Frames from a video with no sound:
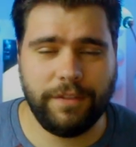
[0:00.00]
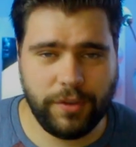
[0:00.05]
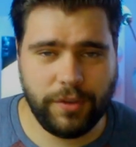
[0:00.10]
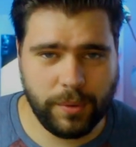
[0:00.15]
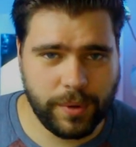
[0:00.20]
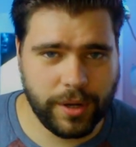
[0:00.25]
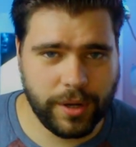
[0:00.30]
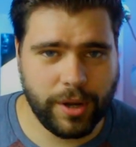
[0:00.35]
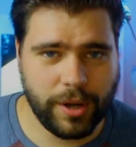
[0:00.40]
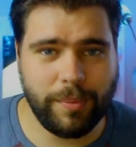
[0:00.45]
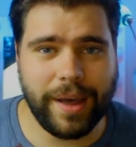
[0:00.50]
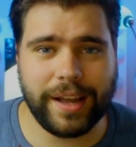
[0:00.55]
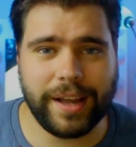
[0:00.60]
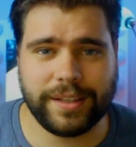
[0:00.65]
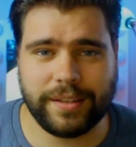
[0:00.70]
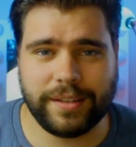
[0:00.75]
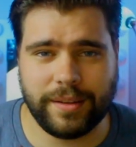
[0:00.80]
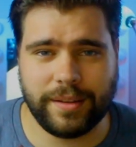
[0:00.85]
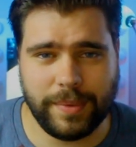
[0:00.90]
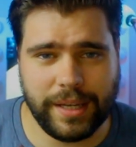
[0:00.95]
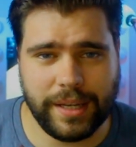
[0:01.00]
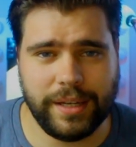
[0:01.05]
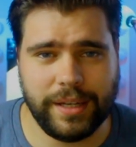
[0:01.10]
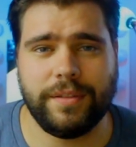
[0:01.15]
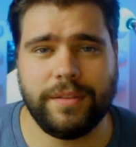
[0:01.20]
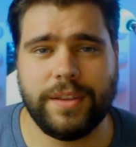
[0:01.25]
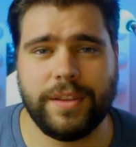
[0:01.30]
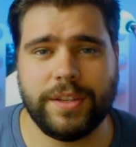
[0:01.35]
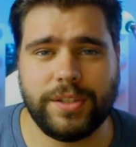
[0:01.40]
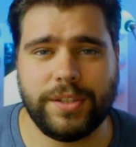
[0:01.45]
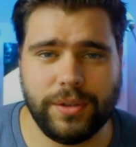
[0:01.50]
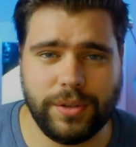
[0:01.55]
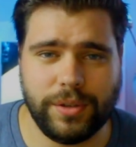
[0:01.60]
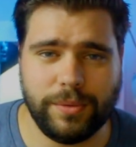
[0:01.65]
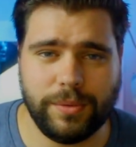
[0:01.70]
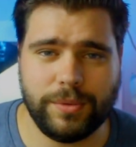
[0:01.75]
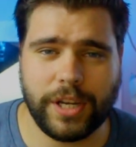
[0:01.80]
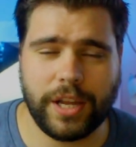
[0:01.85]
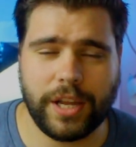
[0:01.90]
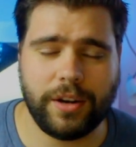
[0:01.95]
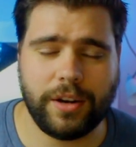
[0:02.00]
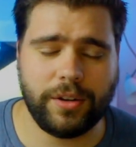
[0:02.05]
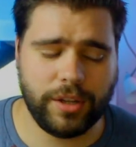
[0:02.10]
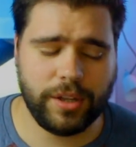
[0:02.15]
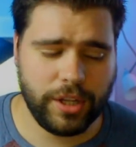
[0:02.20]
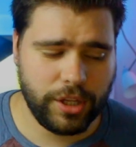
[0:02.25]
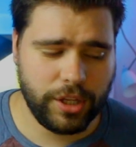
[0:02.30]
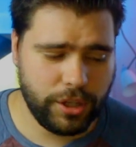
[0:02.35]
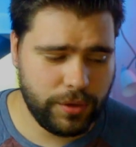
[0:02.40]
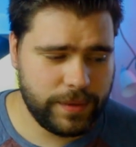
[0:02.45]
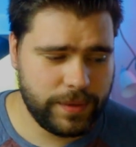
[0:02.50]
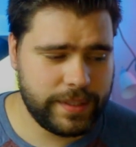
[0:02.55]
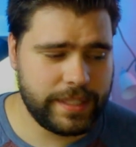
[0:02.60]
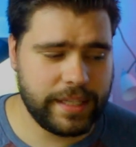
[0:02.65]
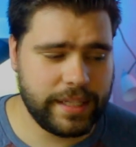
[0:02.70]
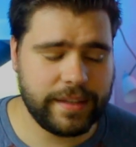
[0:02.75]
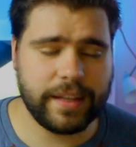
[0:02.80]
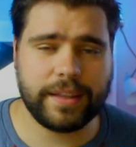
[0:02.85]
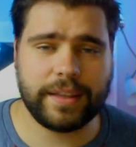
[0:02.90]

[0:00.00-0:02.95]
If you were to go back to the beginning of this YouTube channel, you'd see